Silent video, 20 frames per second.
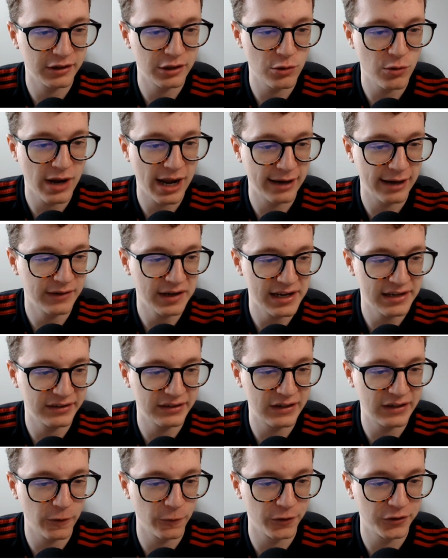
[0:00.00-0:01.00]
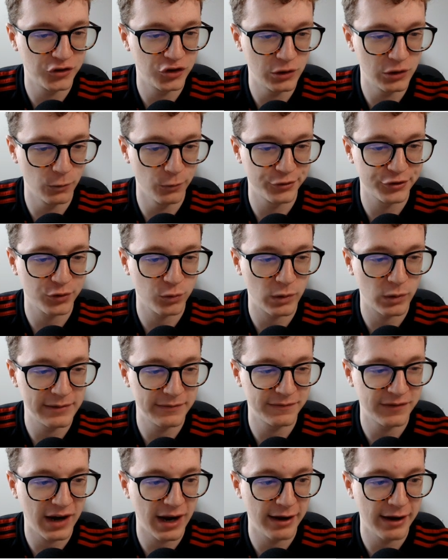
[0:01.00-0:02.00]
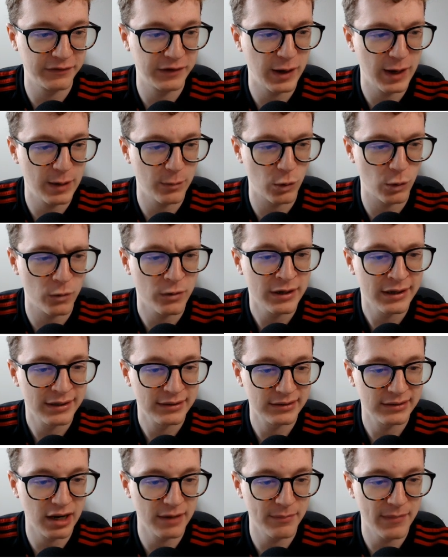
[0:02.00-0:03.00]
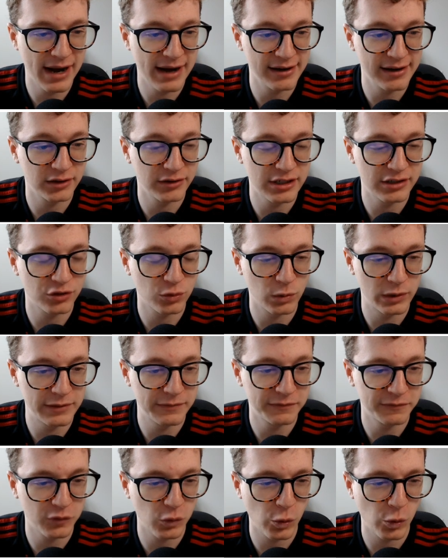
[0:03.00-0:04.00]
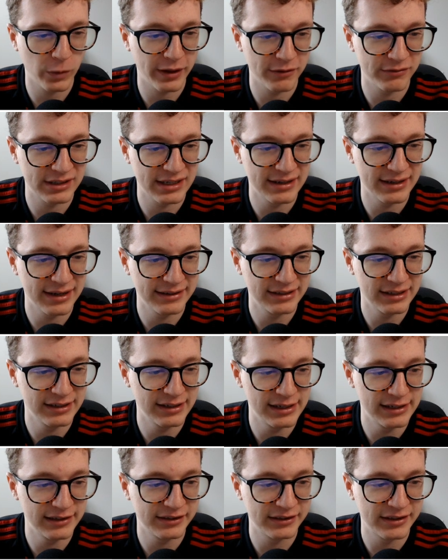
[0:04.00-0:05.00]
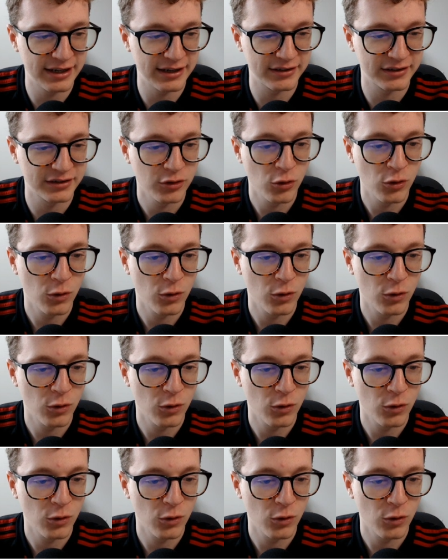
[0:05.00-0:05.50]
Then you have a Derek Jeter 25-gamer, Don Mattingly 24, that was in 1986.